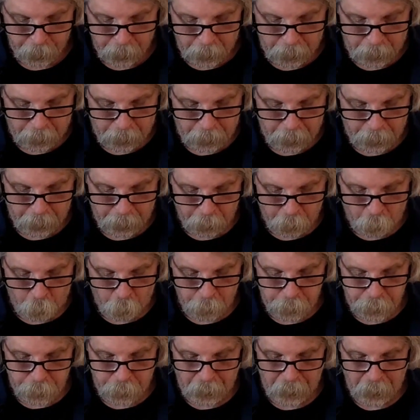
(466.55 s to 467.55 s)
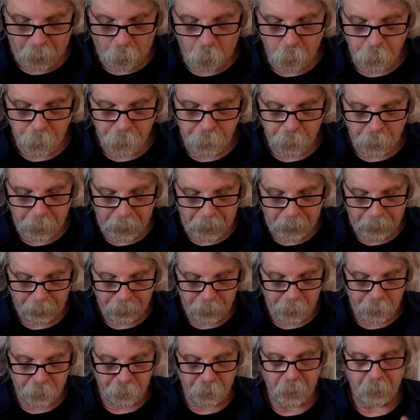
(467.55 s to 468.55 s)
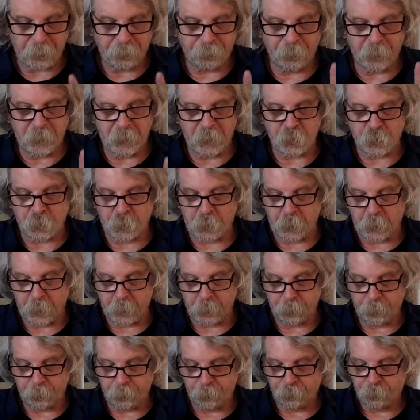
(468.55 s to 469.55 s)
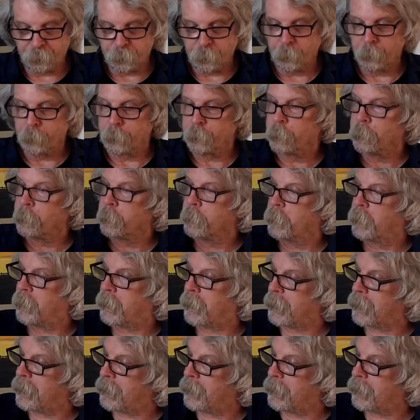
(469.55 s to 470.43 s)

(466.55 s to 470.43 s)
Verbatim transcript: Uh, on here I also have, and it's not finished yet, I have a